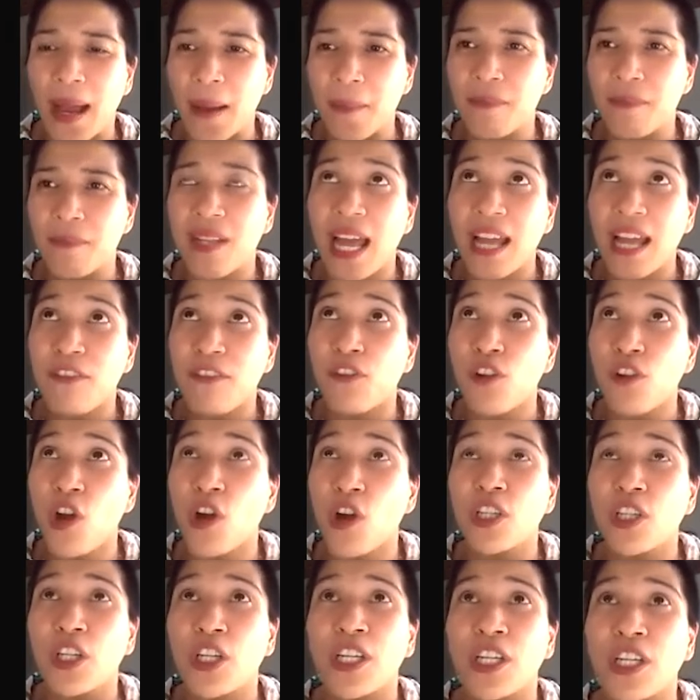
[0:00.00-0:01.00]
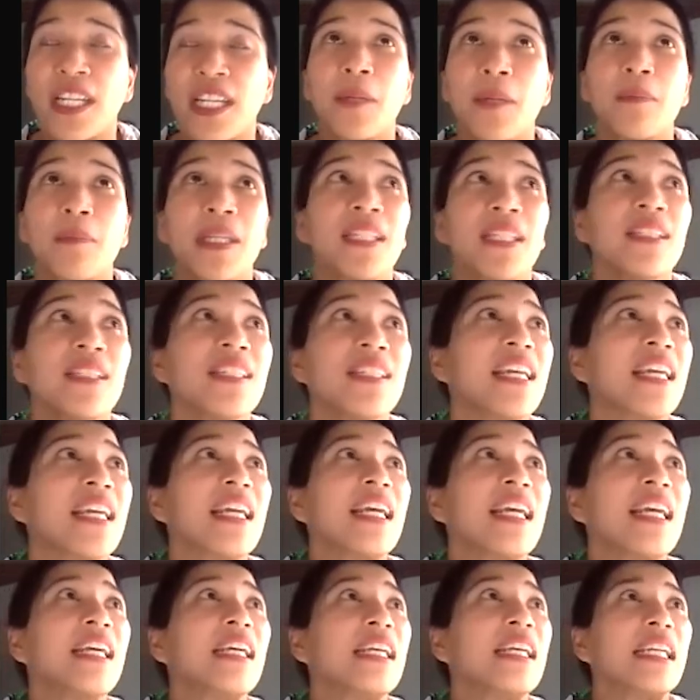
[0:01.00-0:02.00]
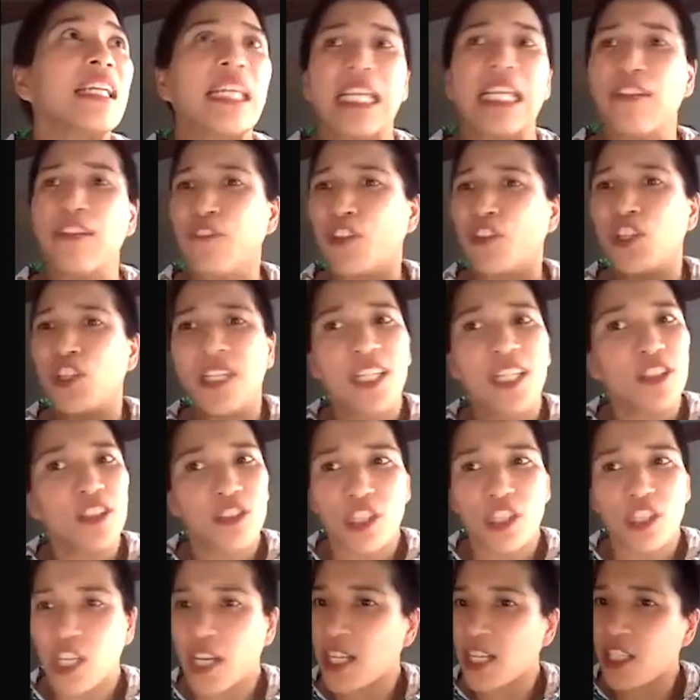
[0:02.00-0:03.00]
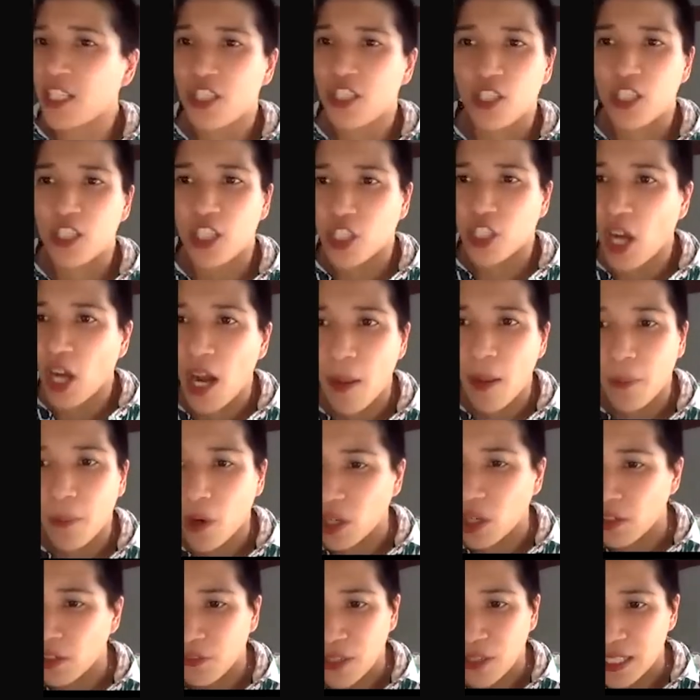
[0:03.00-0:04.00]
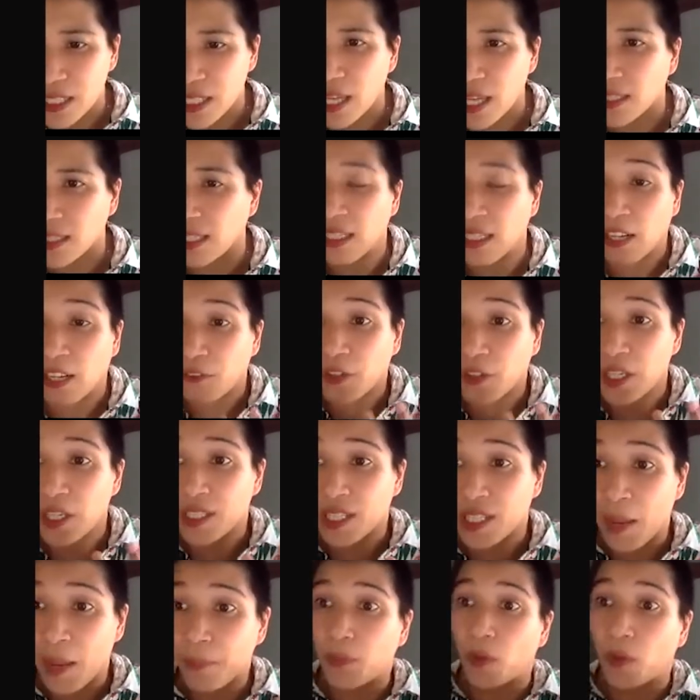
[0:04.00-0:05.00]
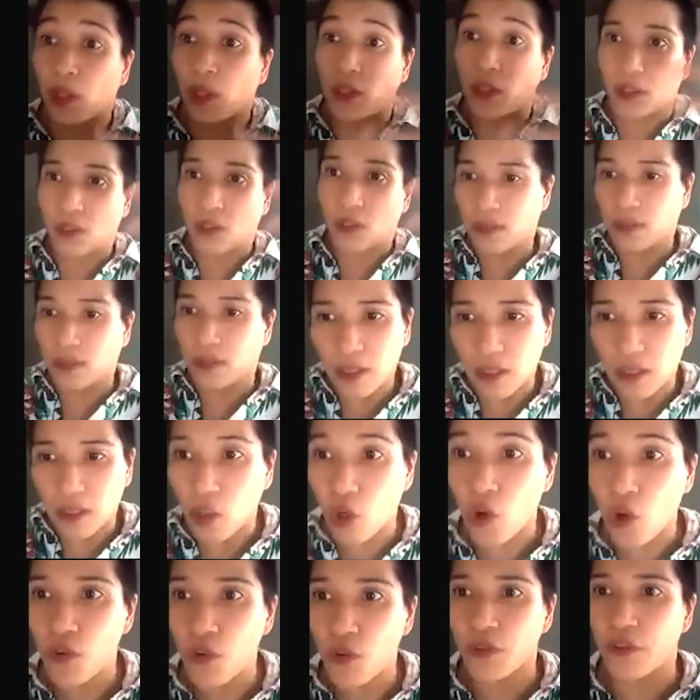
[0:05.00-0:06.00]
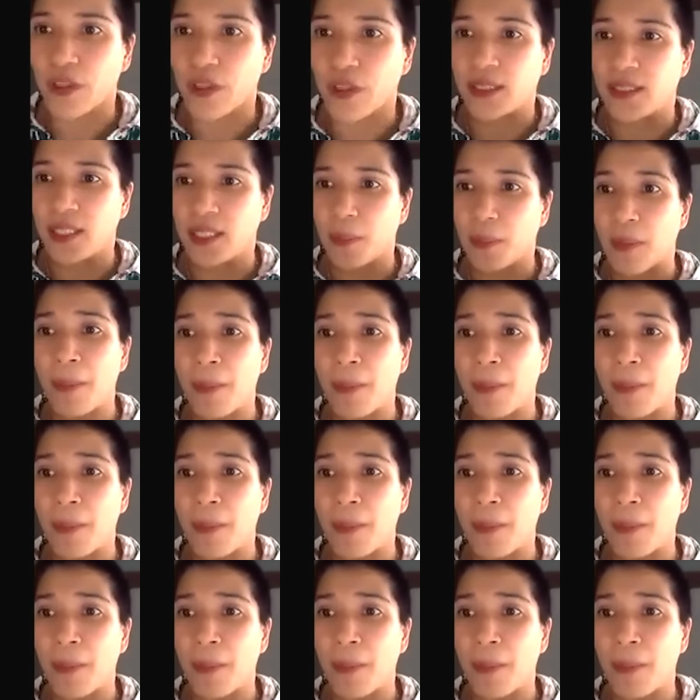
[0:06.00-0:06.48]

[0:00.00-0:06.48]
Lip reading: lifelong learning means if you need to change your job all of a sudden, like for example, COVID, diba?